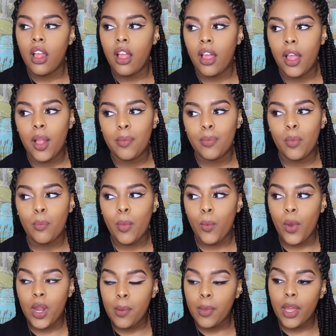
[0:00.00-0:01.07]

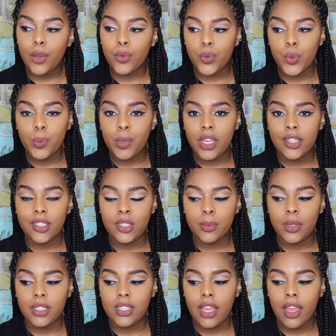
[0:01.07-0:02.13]
One of my roommates
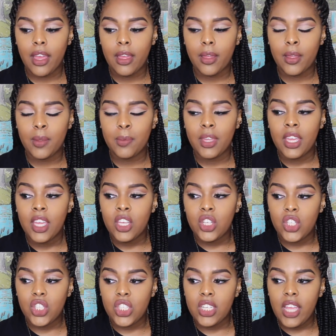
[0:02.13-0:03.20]
one time,
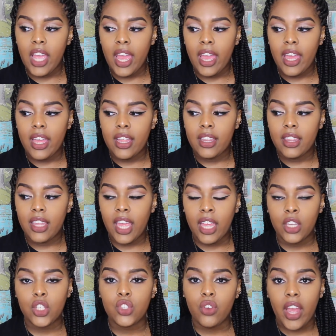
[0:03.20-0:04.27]
she had
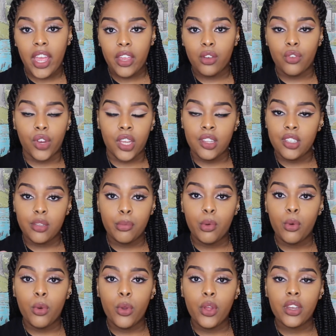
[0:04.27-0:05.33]
a dry erase
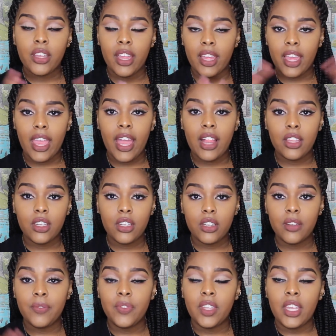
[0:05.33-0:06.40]
board like
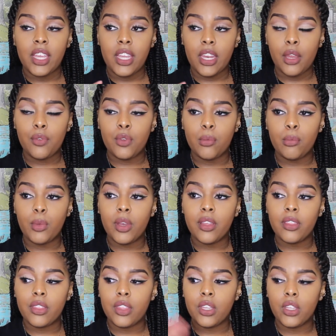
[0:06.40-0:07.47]
calendar, and every
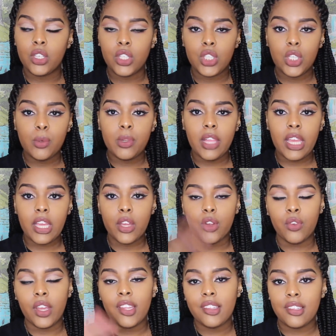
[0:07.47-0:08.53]
month she would like
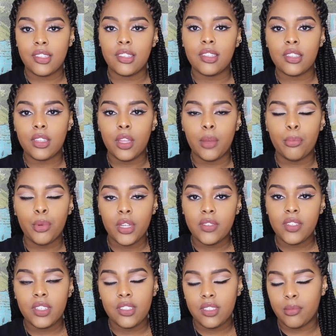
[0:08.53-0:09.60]
erase the
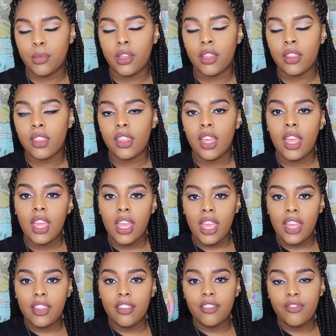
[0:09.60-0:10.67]
previous month
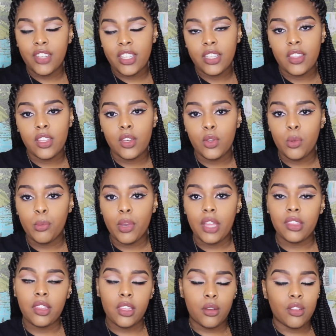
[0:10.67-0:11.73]
and then fill in the new
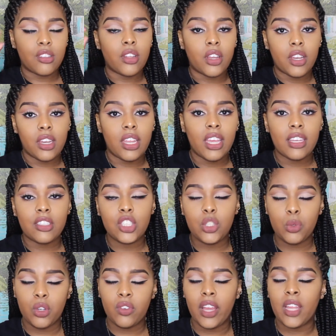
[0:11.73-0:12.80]
month, and then on certain days
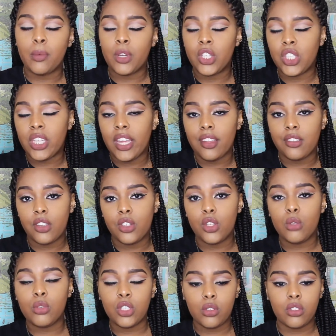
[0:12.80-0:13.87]
she would write what she has to
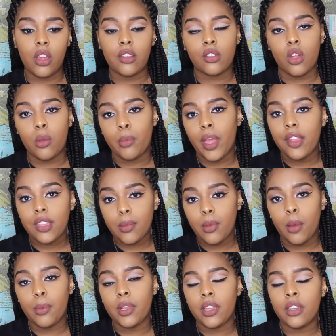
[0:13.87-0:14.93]
do. And she was also a
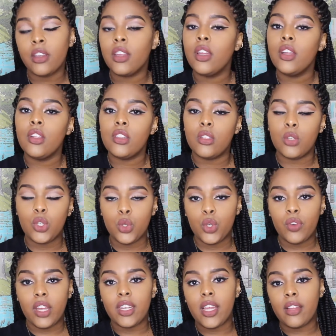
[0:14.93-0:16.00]
basketball player, so she would
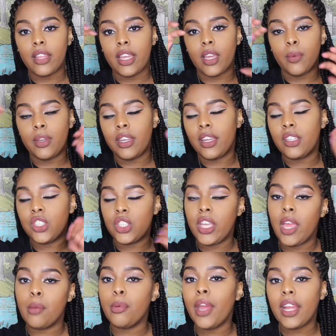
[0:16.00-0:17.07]
write down like what days she
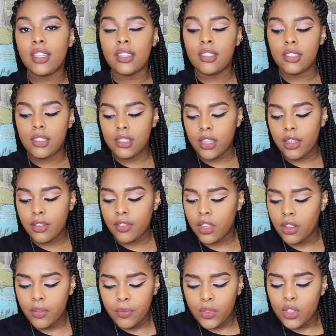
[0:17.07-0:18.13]
had practice and stuff.
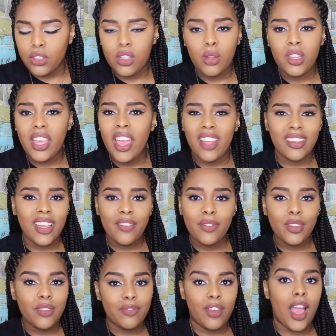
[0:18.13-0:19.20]
So yeah,
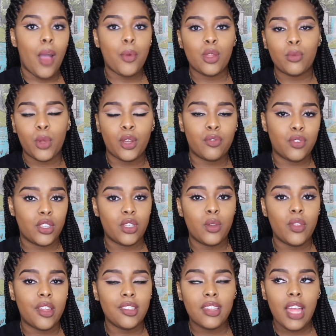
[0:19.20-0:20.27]
definitely find what works for you.
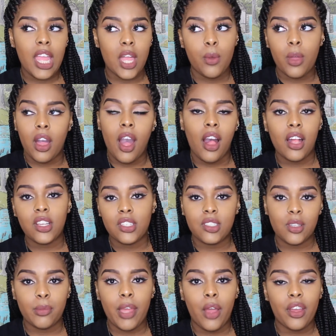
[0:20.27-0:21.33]
That's like what college is
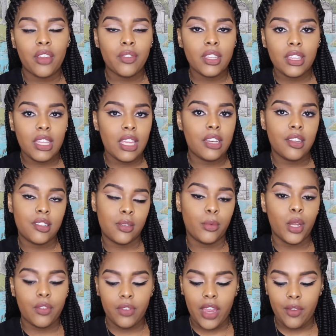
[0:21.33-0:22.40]
about. Everything doesn't
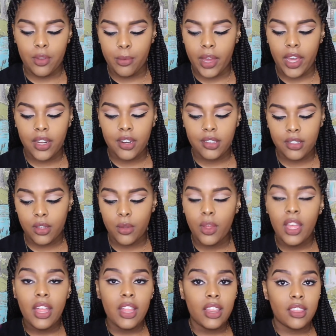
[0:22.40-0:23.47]
work for everybody, so
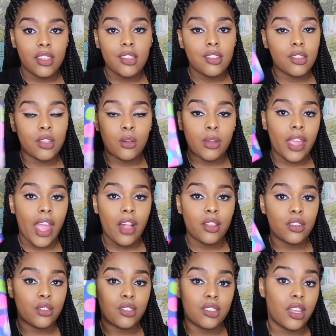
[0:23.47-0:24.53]
this little
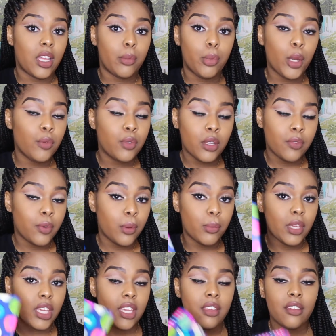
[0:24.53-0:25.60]
calendar is like perfect for
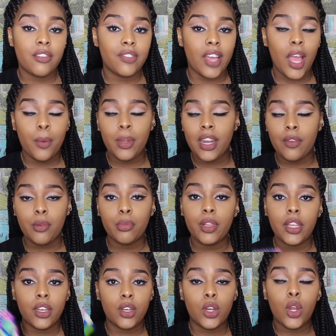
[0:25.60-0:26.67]
me. Find whatever
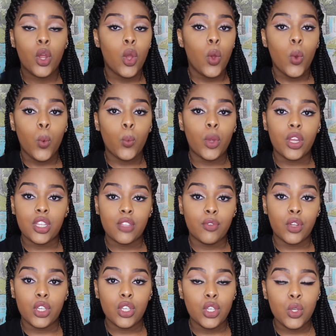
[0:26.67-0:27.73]
planner works
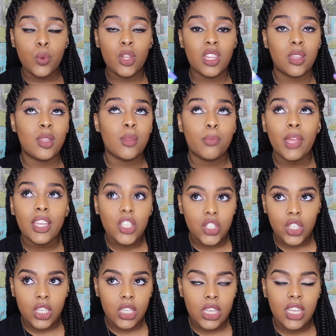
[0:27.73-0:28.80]
for you,
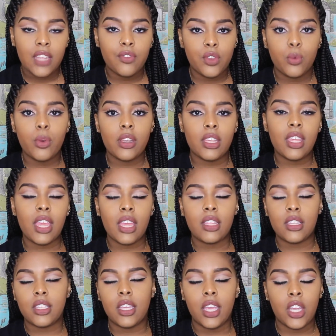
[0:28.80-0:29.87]
especially if you want to get
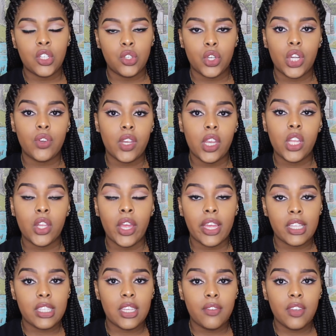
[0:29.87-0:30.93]
into extracurricular
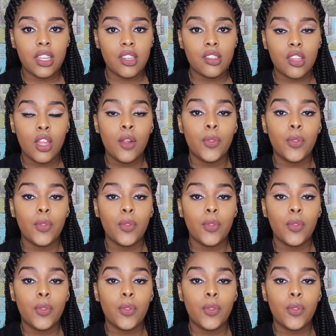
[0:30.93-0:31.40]
activities.